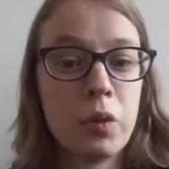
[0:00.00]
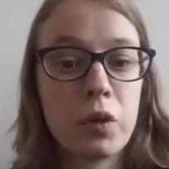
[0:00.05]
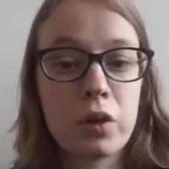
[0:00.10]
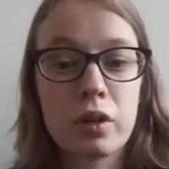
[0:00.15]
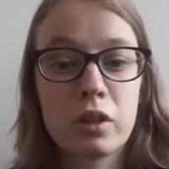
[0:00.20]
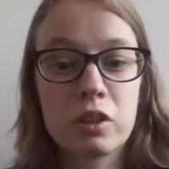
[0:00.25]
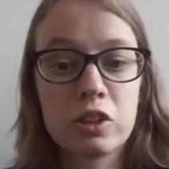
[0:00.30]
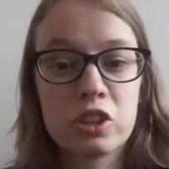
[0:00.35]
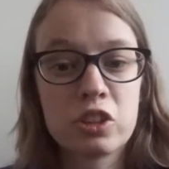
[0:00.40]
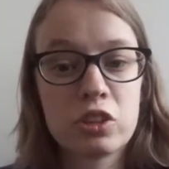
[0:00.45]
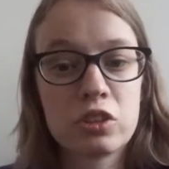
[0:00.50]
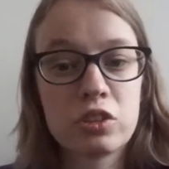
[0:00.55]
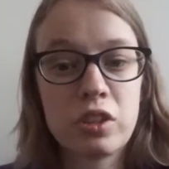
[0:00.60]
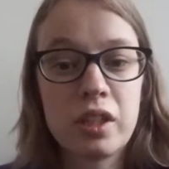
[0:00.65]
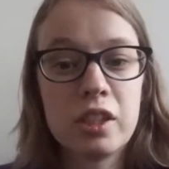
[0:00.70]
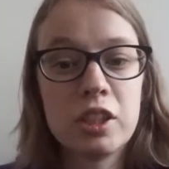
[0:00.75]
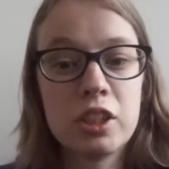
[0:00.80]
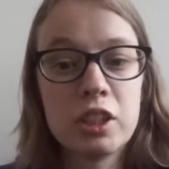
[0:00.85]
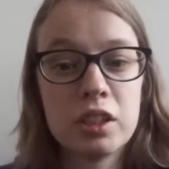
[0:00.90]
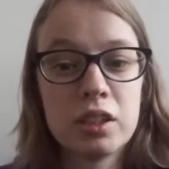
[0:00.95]

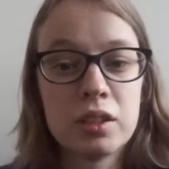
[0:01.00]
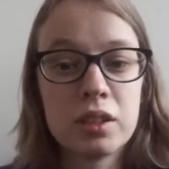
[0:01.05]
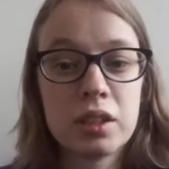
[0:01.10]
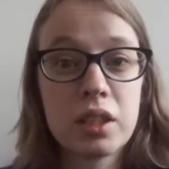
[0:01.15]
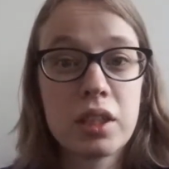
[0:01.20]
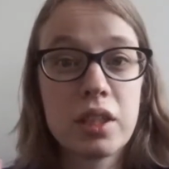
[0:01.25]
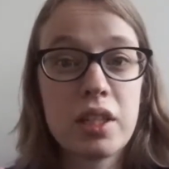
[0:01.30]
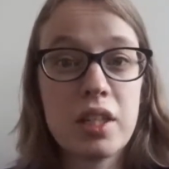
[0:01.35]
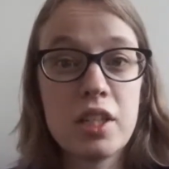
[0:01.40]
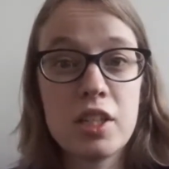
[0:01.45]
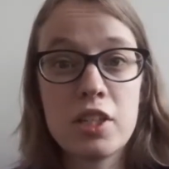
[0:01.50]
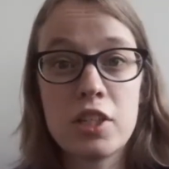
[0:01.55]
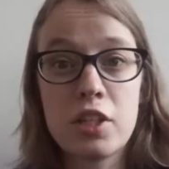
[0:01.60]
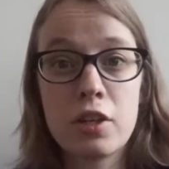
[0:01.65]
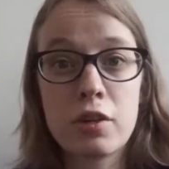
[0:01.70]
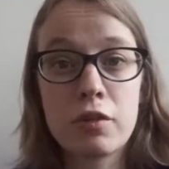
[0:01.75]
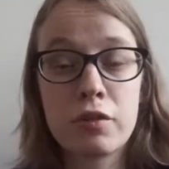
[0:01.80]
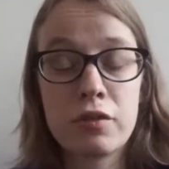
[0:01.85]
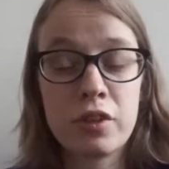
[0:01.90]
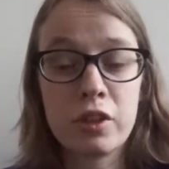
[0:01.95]
concentration,
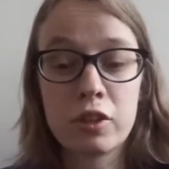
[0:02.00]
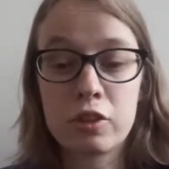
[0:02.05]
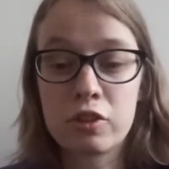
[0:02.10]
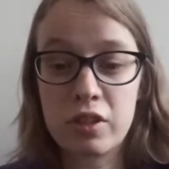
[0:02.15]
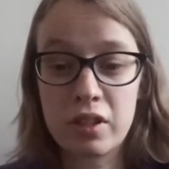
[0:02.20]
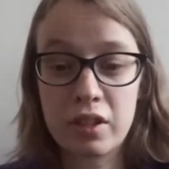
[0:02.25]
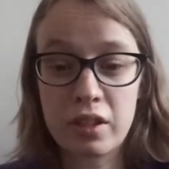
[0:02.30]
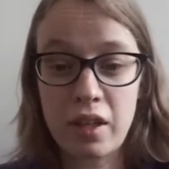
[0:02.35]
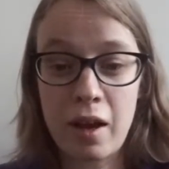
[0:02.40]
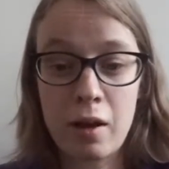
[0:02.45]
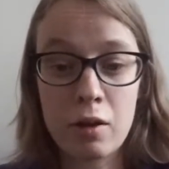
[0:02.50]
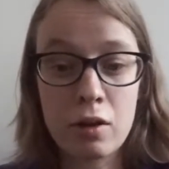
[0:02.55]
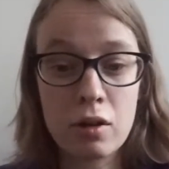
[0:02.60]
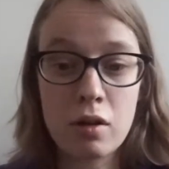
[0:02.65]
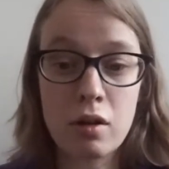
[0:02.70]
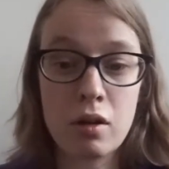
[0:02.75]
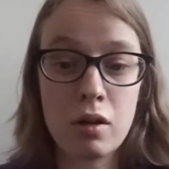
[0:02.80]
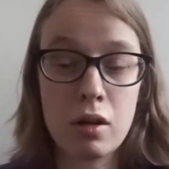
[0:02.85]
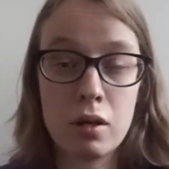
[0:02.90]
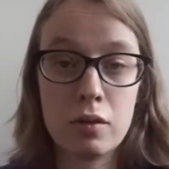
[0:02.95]
easier filtering out
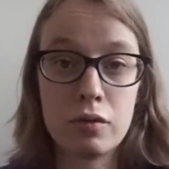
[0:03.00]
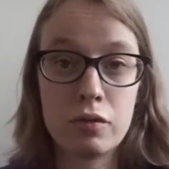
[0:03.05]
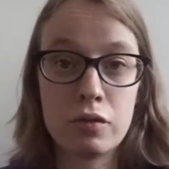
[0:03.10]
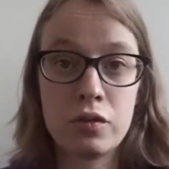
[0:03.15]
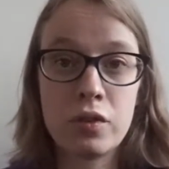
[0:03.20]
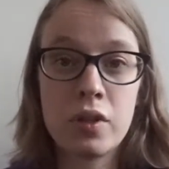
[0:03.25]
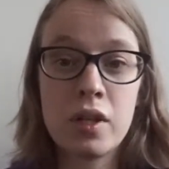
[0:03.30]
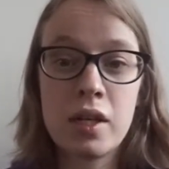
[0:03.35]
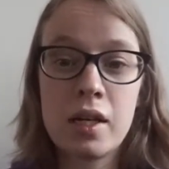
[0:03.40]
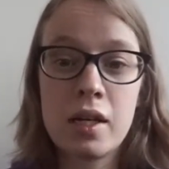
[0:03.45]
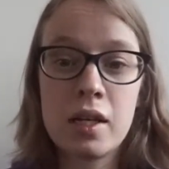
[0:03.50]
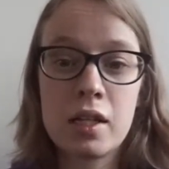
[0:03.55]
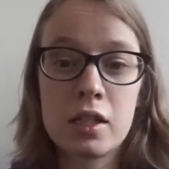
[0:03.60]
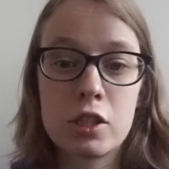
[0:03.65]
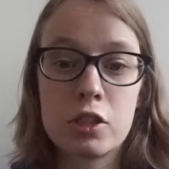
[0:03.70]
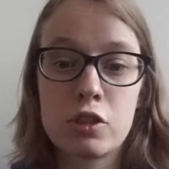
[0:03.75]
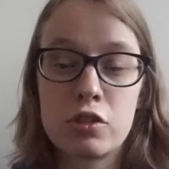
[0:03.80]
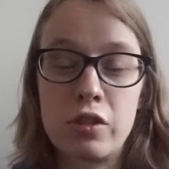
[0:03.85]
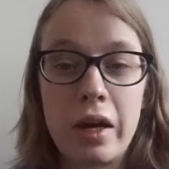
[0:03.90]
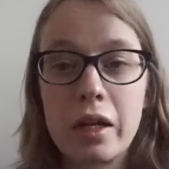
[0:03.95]
of
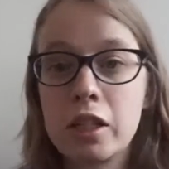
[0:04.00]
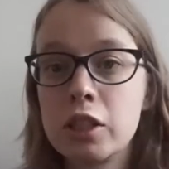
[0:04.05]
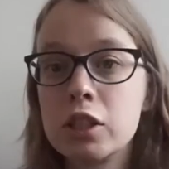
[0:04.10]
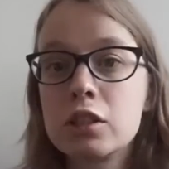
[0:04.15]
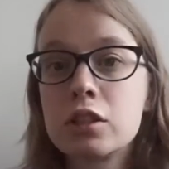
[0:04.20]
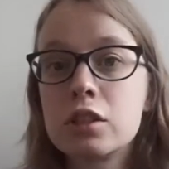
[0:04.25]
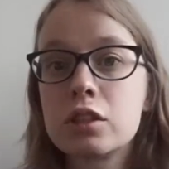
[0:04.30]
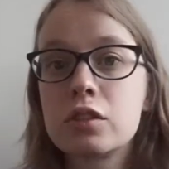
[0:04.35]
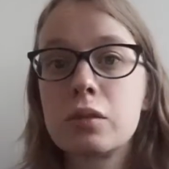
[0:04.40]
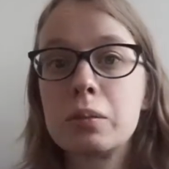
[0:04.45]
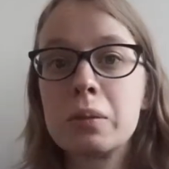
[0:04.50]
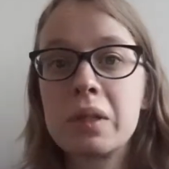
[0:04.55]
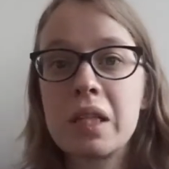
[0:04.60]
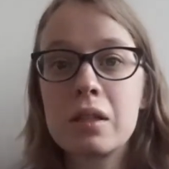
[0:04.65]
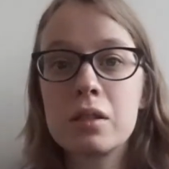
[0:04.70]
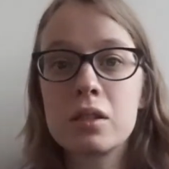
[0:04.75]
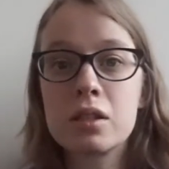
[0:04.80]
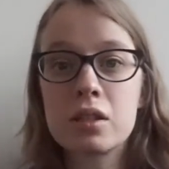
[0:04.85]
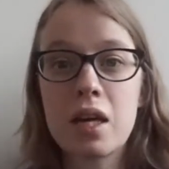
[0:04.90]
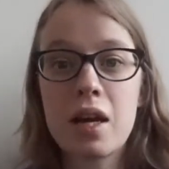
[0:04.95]
distractions from the
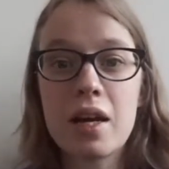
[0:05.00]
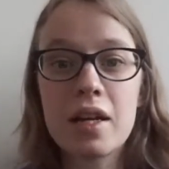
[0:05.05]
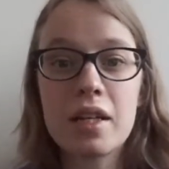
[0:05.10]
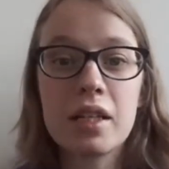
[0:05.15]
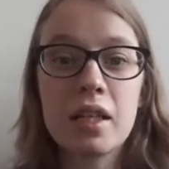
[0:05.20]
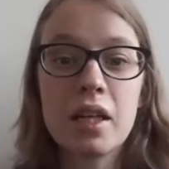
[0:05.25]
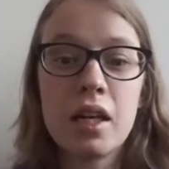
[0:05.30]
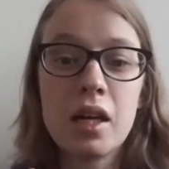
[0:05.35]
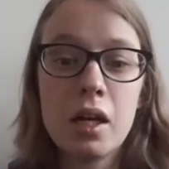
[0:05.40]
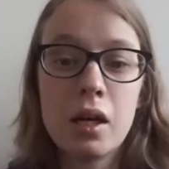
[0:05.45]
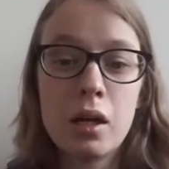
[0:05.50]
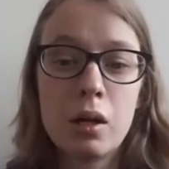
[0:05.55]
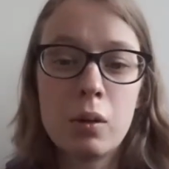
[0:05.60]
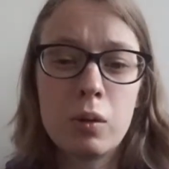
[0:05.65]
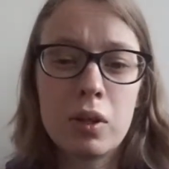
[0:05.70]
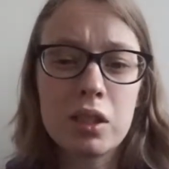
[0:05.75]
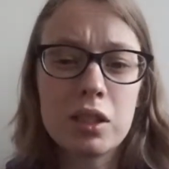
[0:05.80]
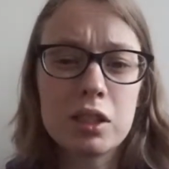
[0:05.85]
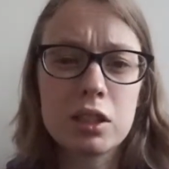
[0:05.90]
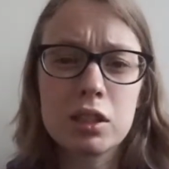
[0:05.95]
outside,
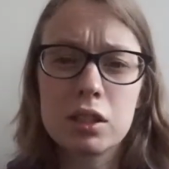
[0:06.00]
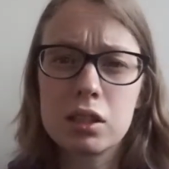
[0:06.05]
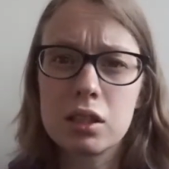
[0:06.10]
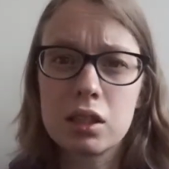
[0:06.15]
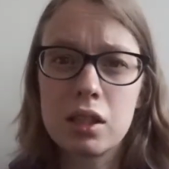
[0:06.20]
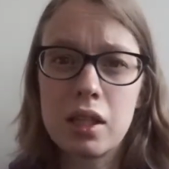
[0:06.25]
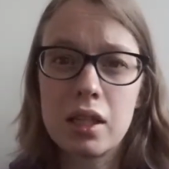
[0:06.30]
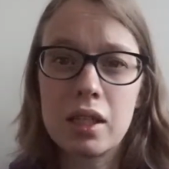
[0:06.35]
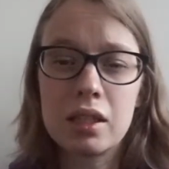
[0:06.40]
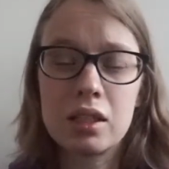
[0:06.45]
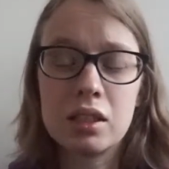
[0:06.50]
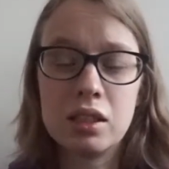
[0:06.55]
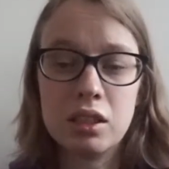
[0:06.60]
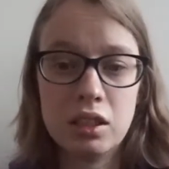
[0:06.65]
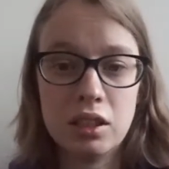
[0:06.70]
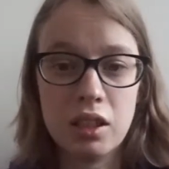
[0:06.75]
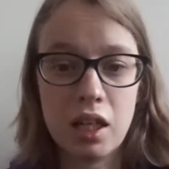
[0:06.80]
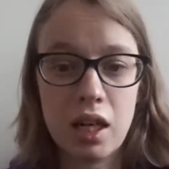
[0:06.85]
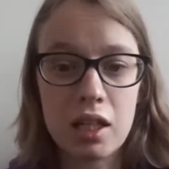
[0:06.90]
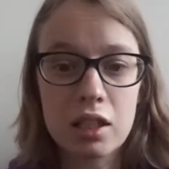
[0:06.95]
which
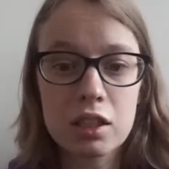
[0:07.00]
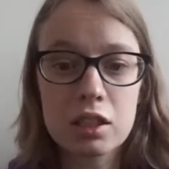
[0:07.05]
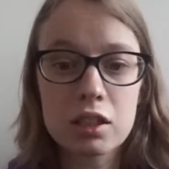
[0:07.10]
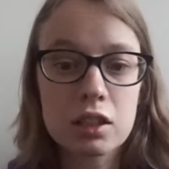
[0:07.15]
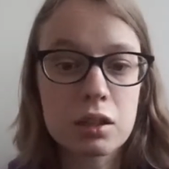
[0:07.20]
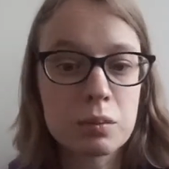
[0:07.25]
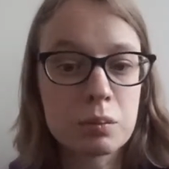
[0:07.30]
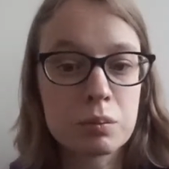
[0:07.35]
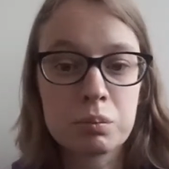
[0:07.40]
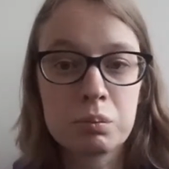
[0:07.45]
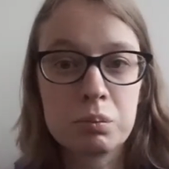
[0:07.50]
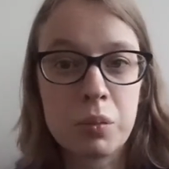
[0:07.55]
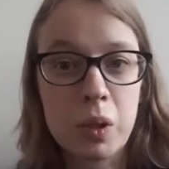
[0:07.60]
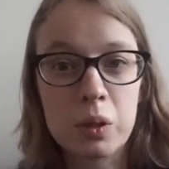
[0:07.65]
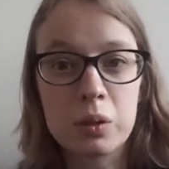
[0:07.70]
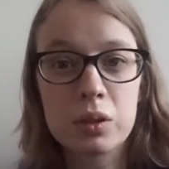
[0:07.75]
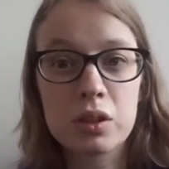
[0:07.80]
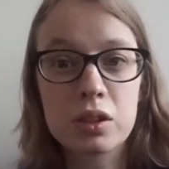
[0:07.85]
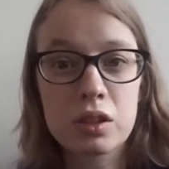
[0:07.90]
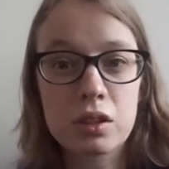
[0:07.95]
it does
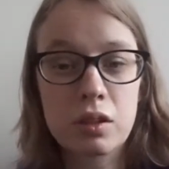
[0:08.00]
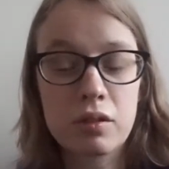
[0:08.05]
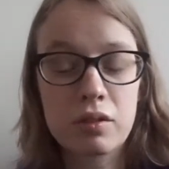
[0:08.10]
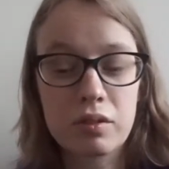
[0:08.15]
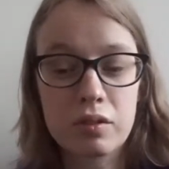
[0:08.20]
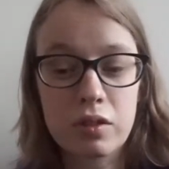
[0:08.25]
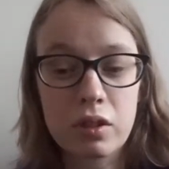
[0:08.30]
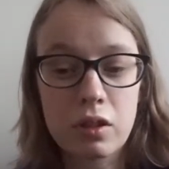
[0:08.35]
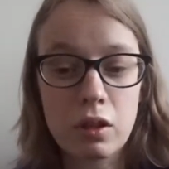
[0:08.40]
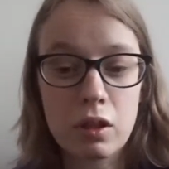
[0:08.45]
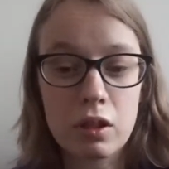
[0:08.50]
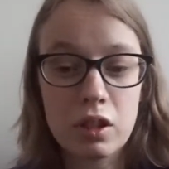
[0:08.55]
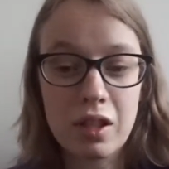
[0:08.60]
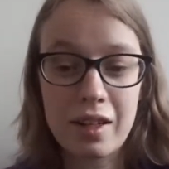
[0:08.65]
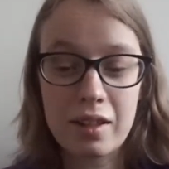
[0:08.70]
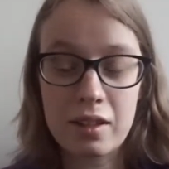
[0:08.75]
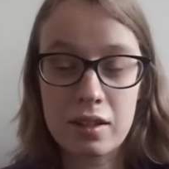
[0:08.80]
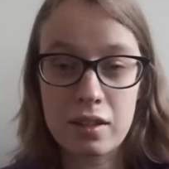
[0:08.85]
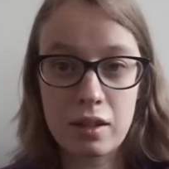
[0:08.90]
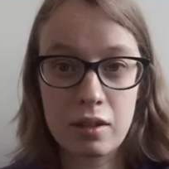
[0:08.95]
most of all.
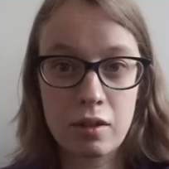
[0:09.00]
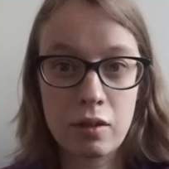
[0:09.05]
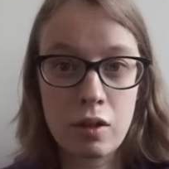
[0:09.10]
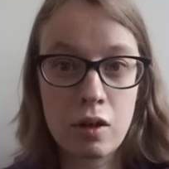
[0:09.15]
Like,